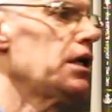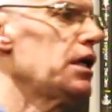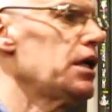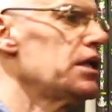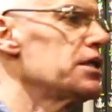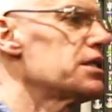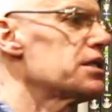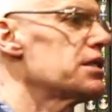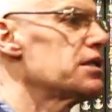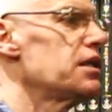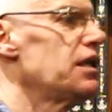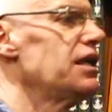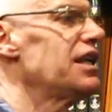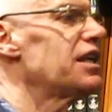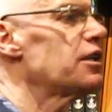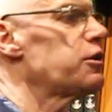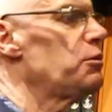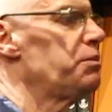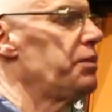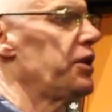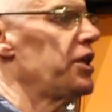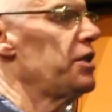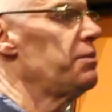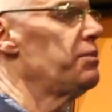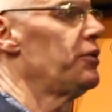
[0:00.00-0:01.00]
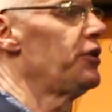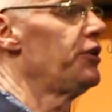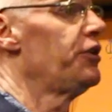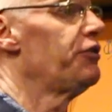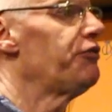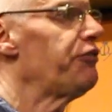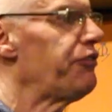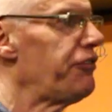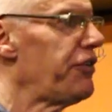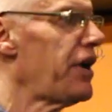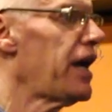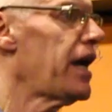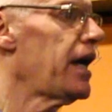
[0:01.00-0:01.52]
is the little people, the
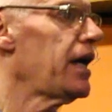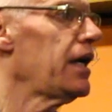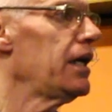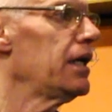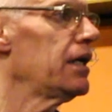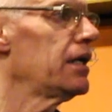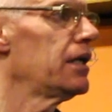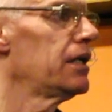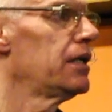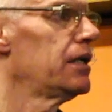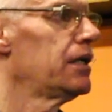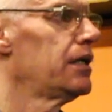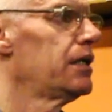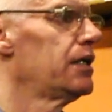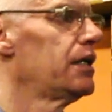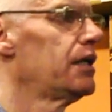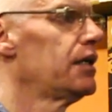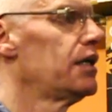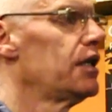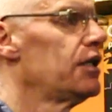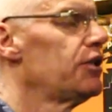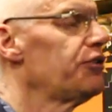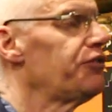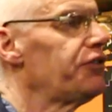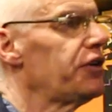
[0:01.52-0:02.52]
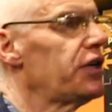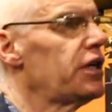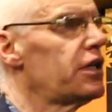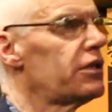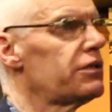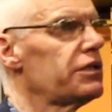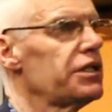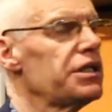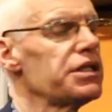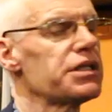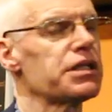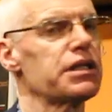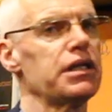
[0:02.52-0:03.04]
fae, the
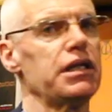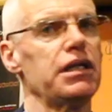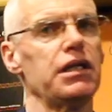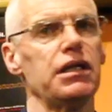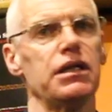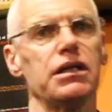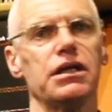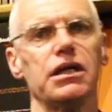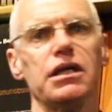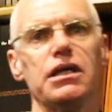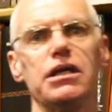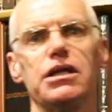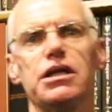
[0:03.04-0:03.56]
fairies, the, the,